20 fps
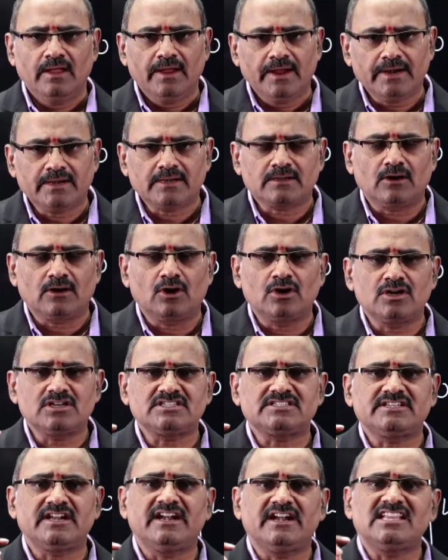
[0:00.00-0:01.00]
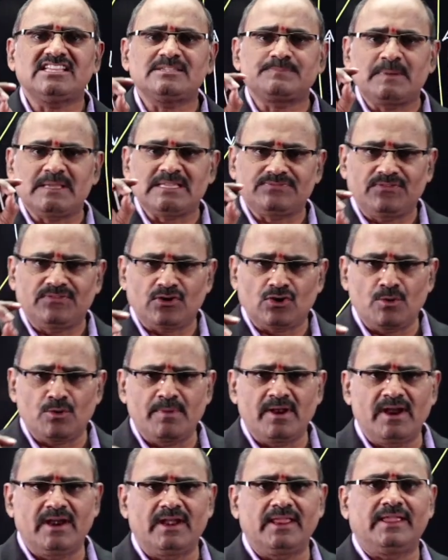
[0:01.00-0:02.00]
at constant specific
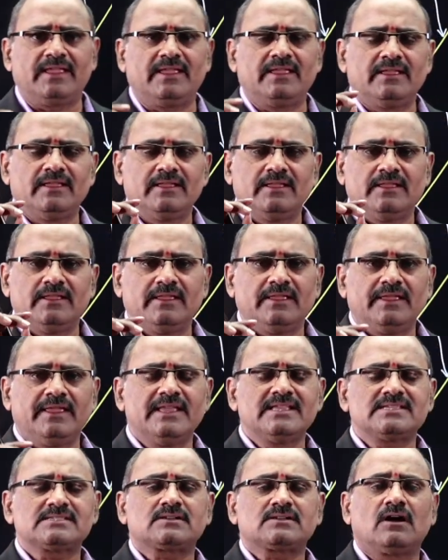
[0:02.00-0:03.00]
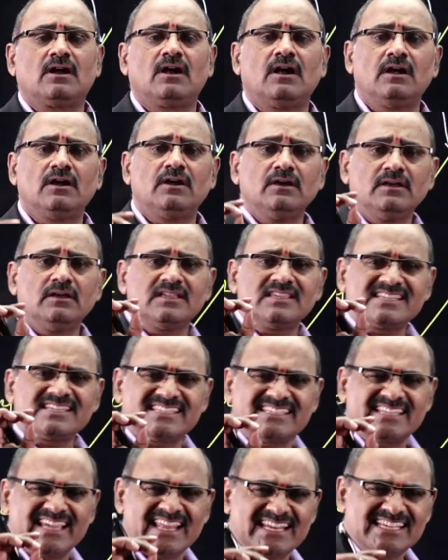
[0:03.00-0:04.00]
humidity is called
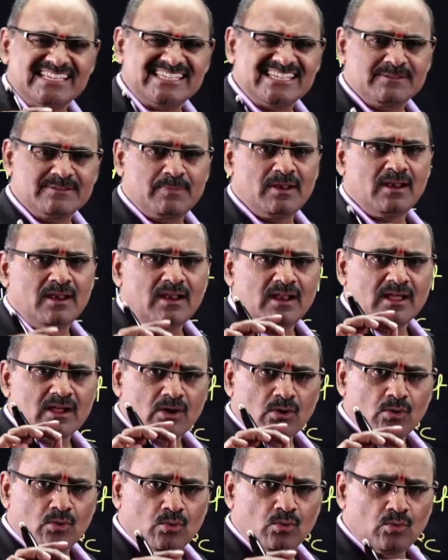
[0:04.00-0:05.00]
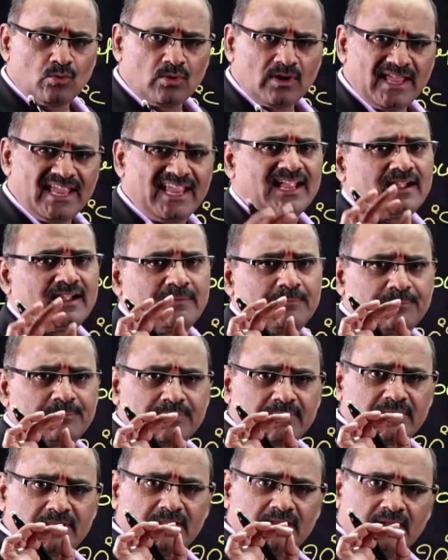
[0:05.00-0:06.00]
sensible cooling.
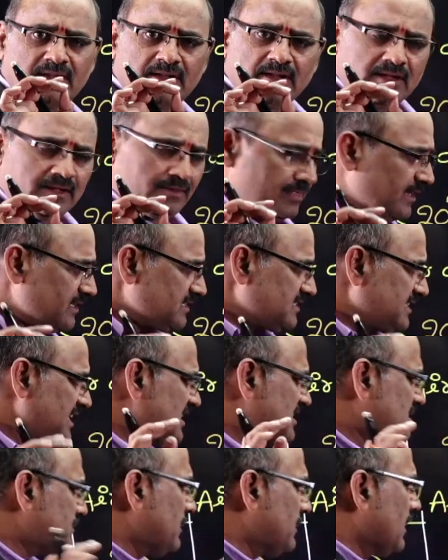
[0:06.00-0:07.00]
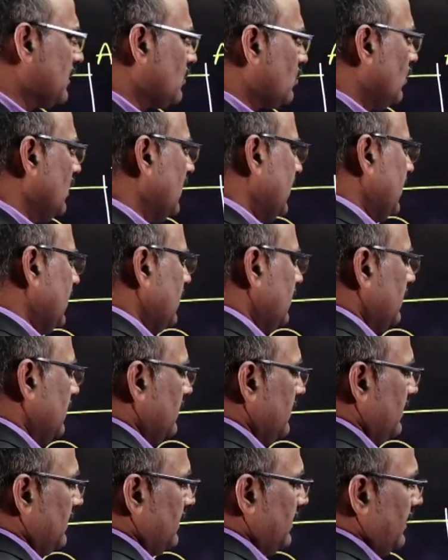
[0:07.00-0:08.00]
That sensible cooling
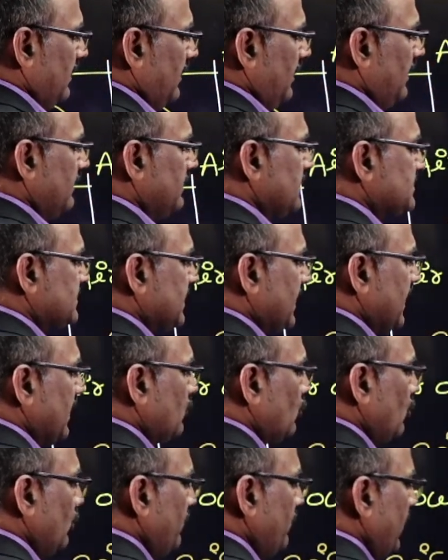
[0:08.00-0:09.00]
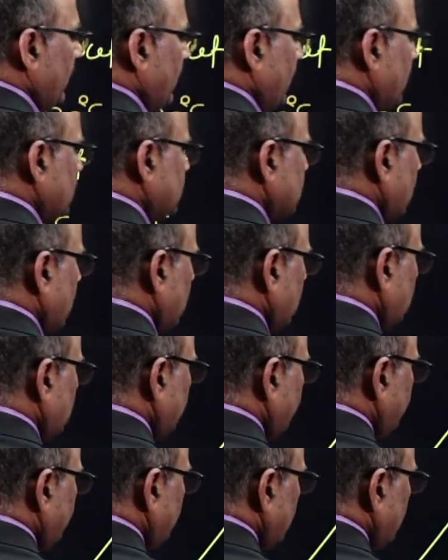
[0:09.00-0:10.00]
in the psychrometric chart